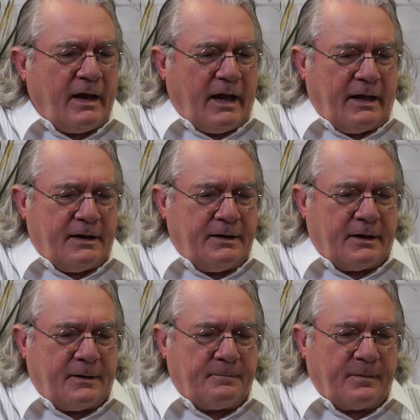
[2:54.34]
and
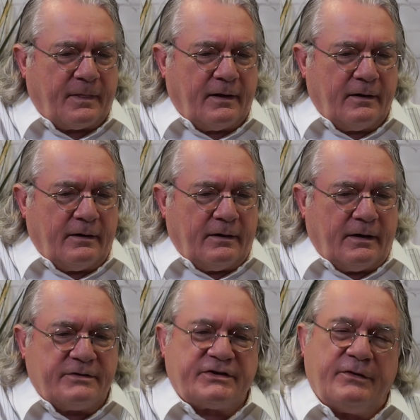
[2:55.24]

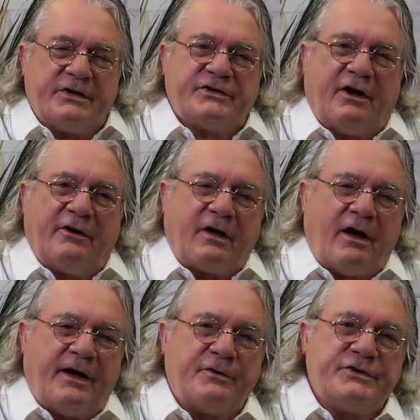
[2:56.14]
so this song
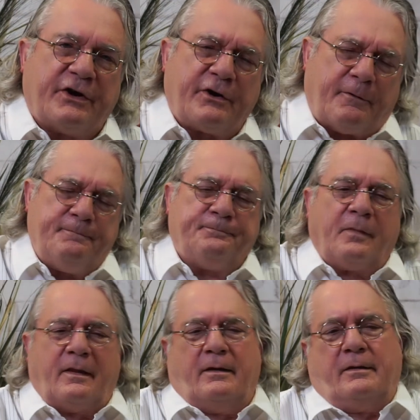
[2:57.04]
honors her.
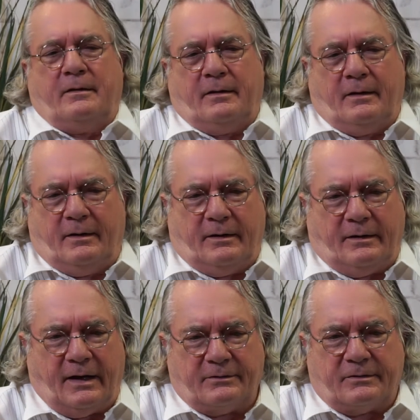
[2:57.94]
Now,